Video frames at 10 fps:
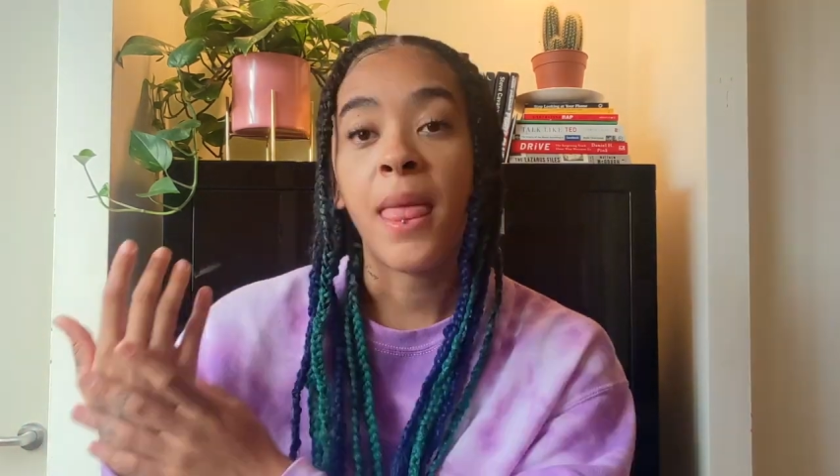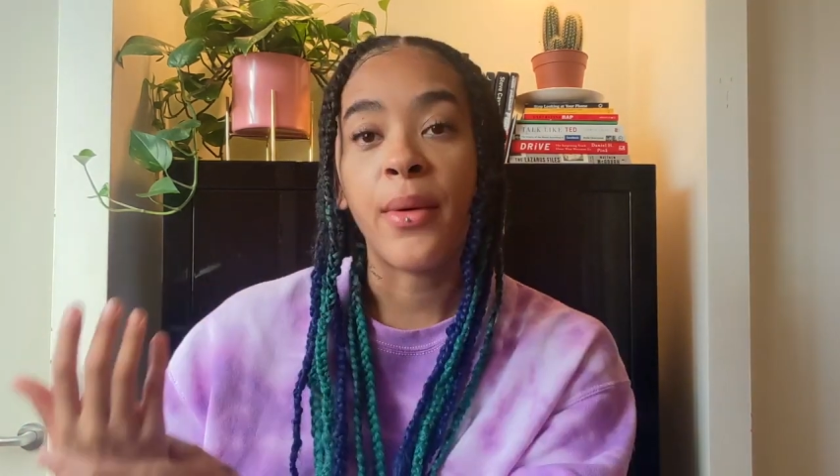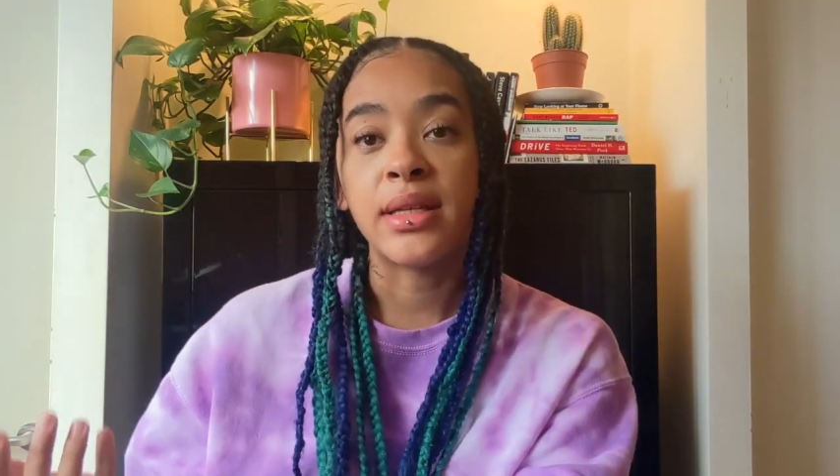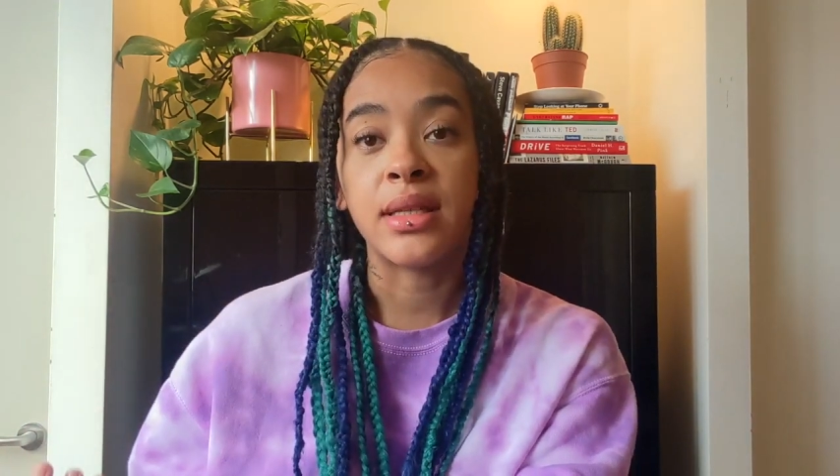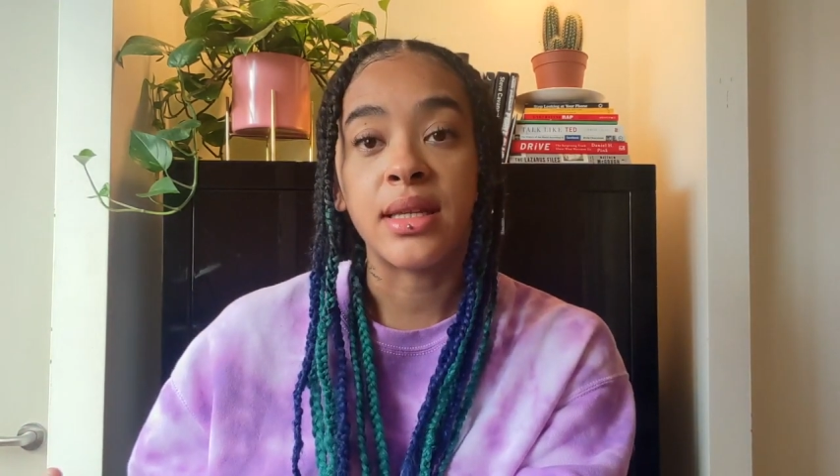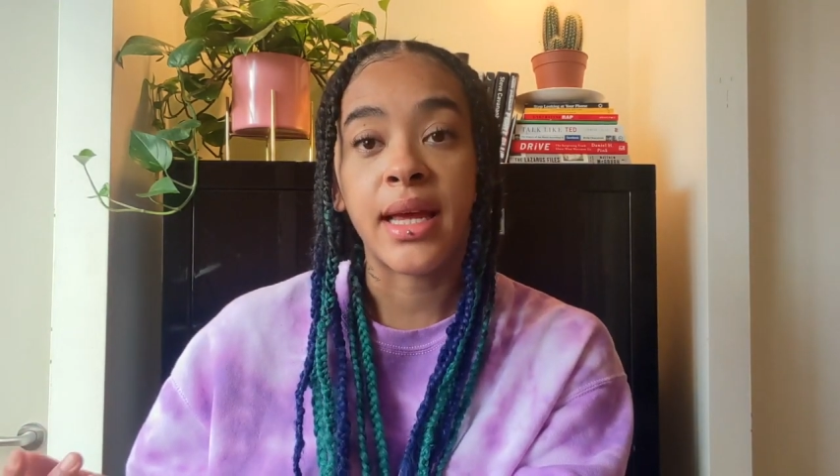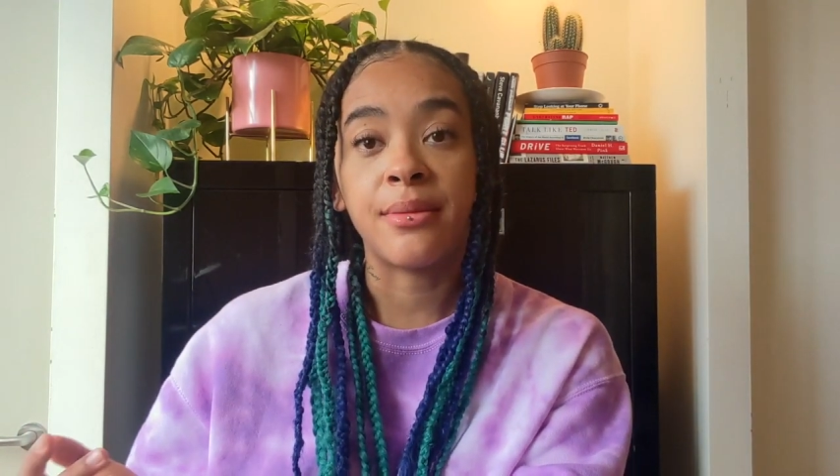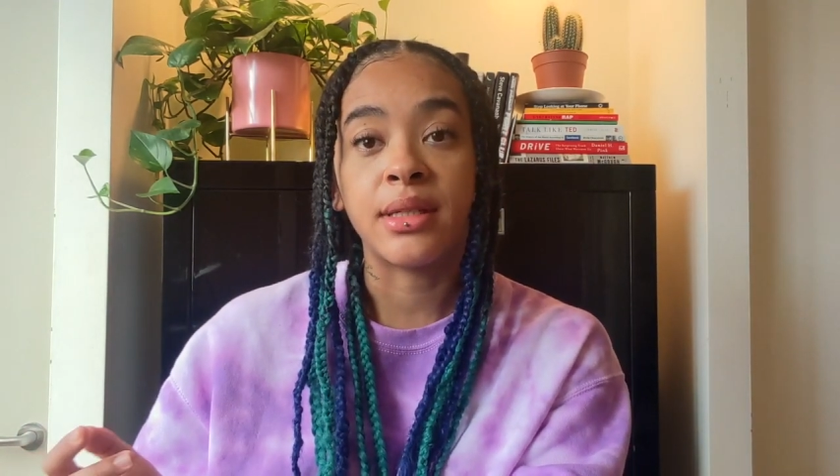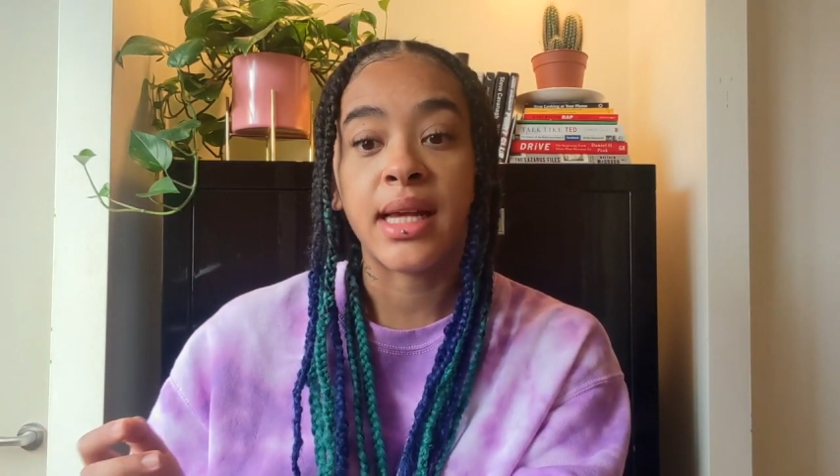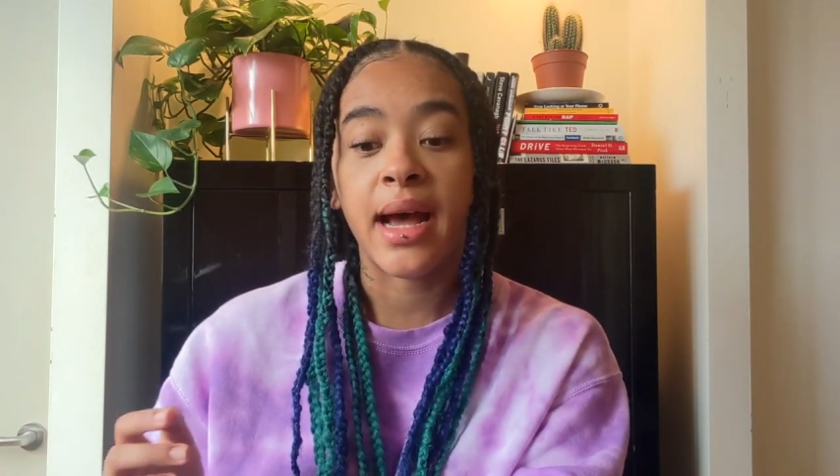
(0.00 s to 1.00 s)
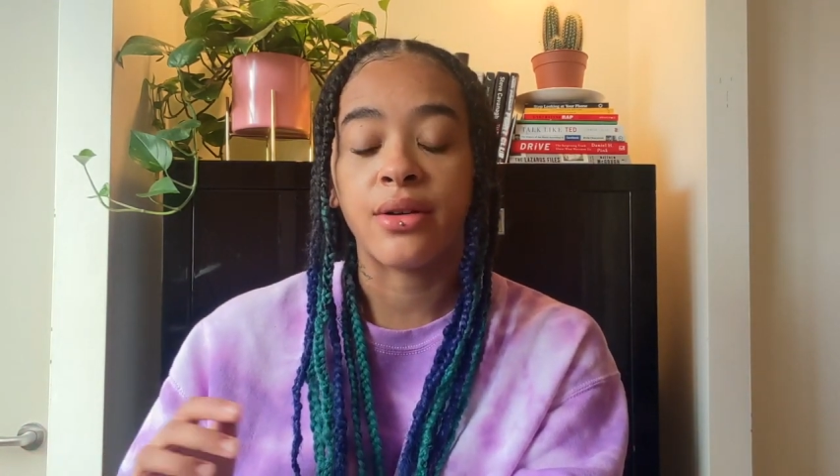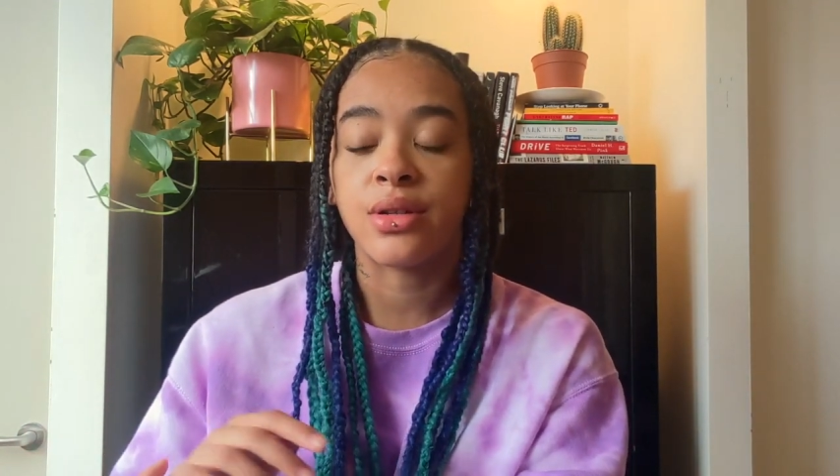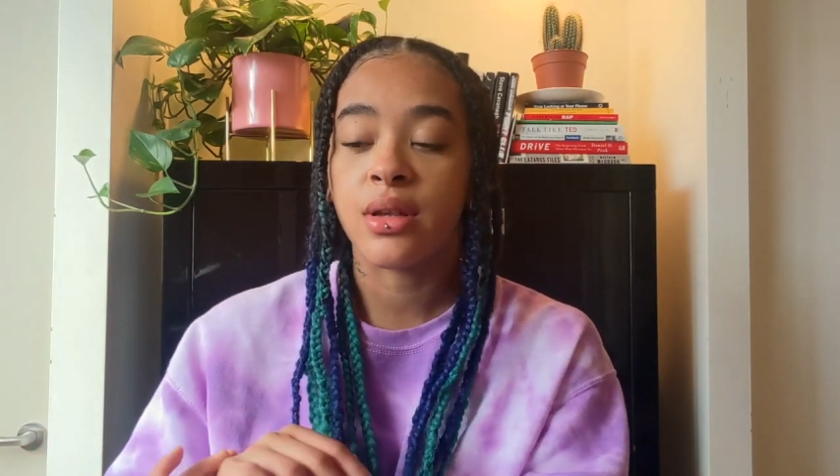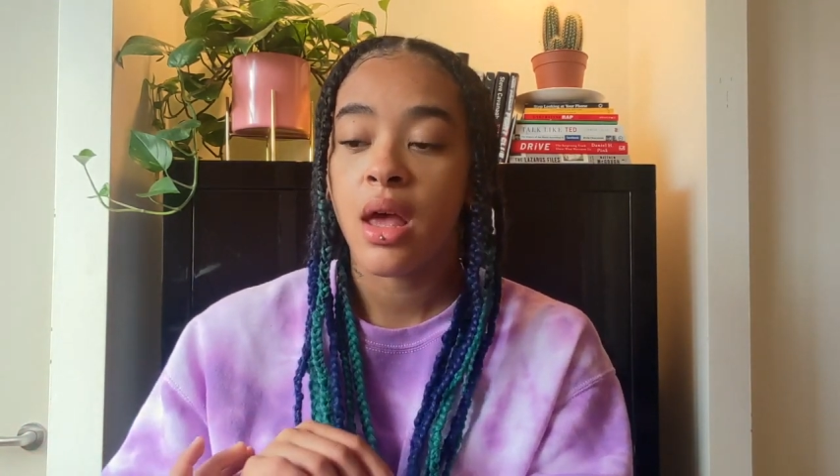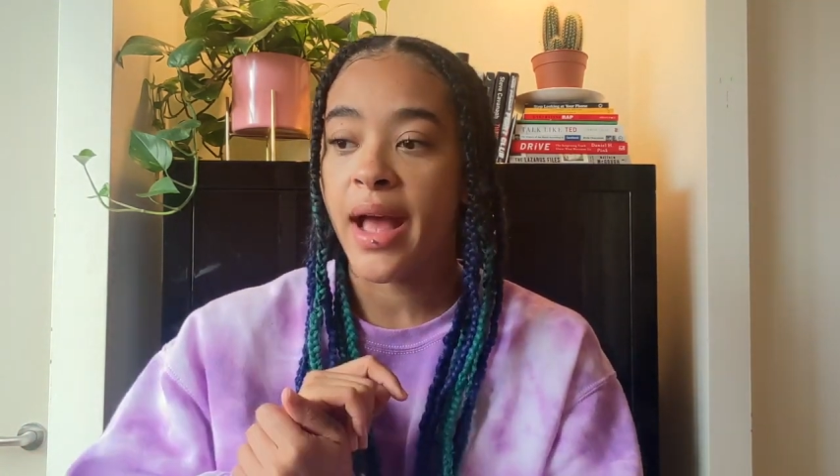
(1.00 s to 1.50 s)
They went to the neighbour's house